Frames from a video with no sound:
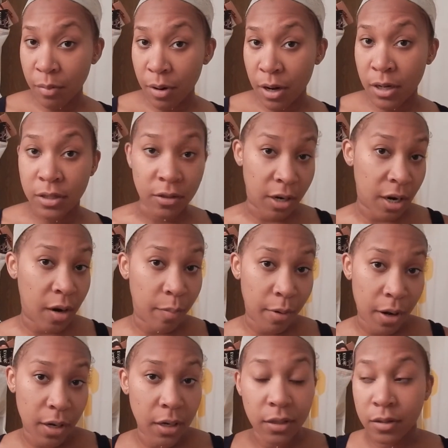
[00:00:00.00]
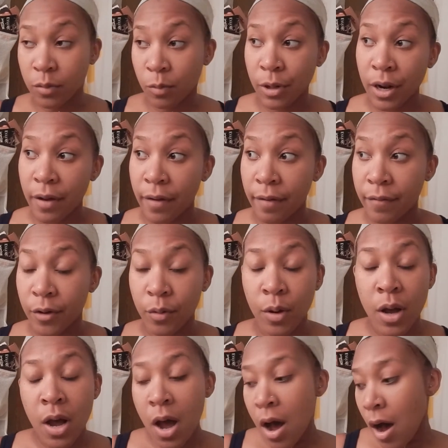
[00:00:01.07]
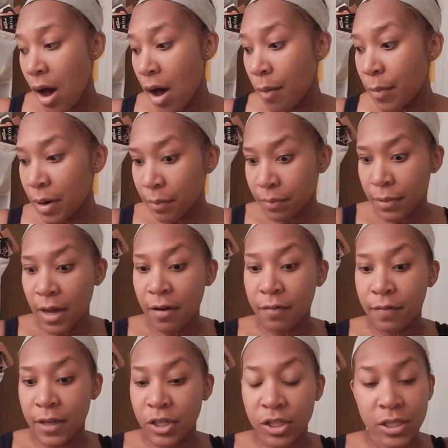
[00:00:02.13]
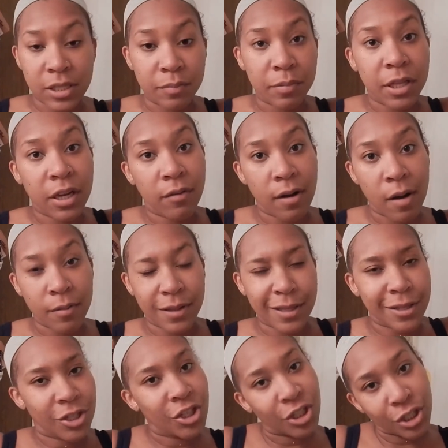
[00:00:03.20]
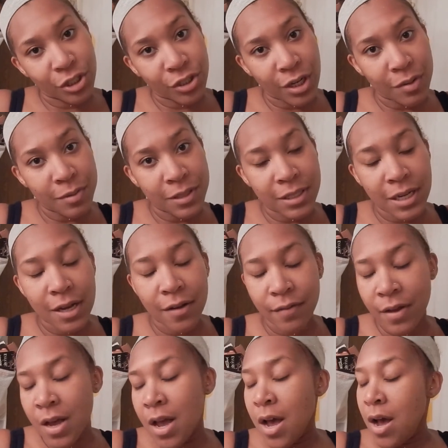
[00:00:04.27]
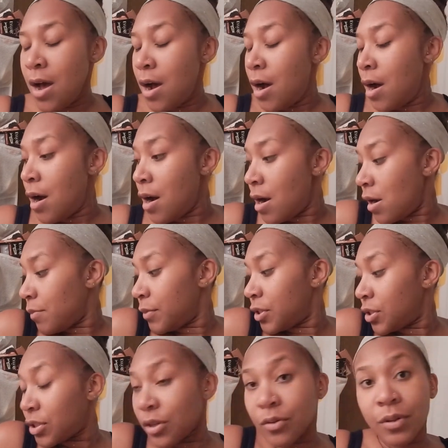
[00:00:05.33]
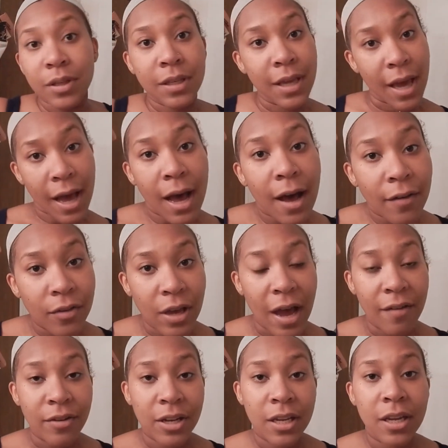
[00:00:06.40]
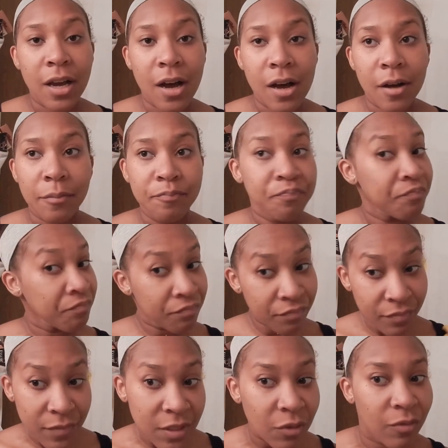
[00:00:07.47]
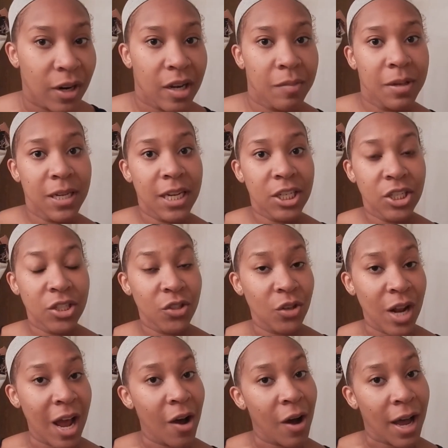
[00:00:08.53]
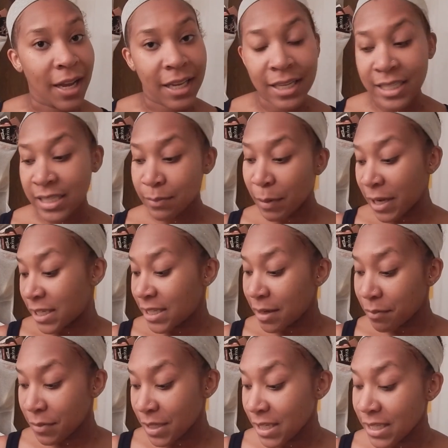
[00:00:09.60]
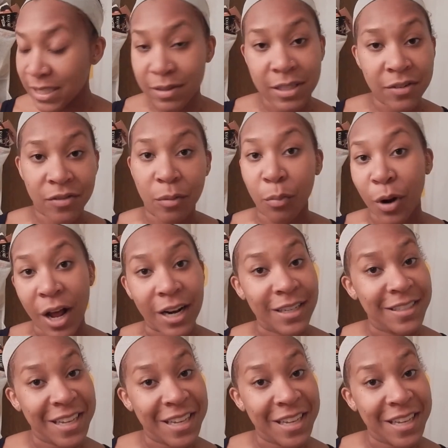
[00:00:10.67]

products or hair products or what have you. And I'm kind of interested to play around with like the sugar scrub and stuff. So yeah, if you have any recommendations on how I can spice up these different products